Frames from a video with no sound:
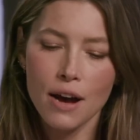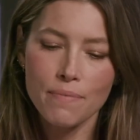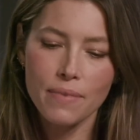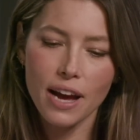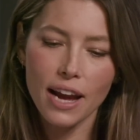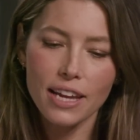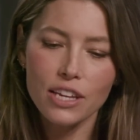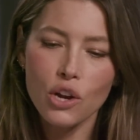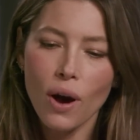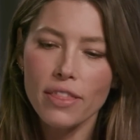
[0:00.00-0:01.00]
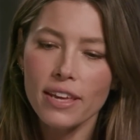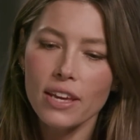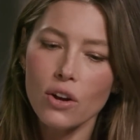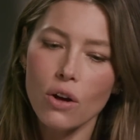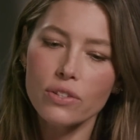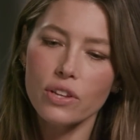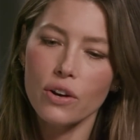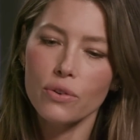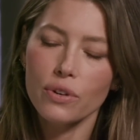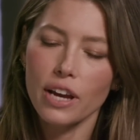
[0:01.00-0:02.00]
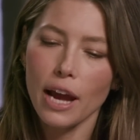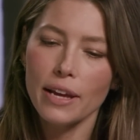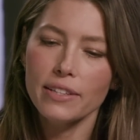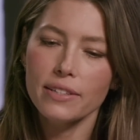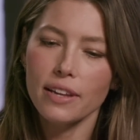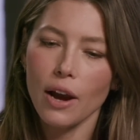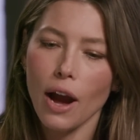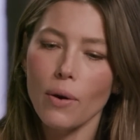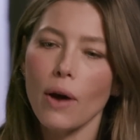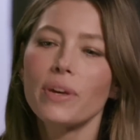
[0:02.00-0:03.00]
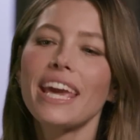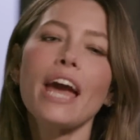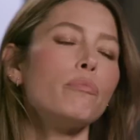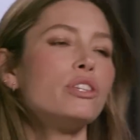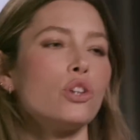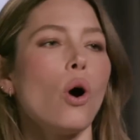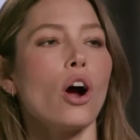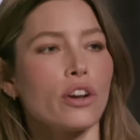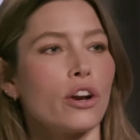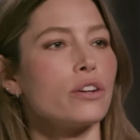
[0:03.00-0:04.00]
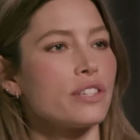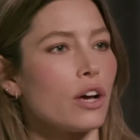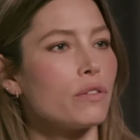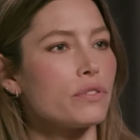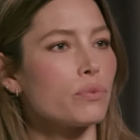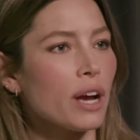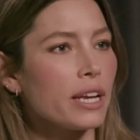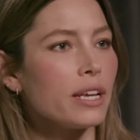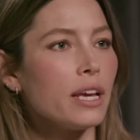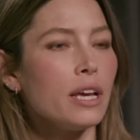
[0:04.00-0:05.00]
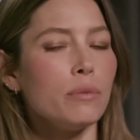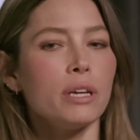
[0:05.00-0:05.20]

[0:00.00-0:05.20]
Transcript: Um, you know, I think it also it's I, we can't be so hard on ourselves, right? Mm-hmm.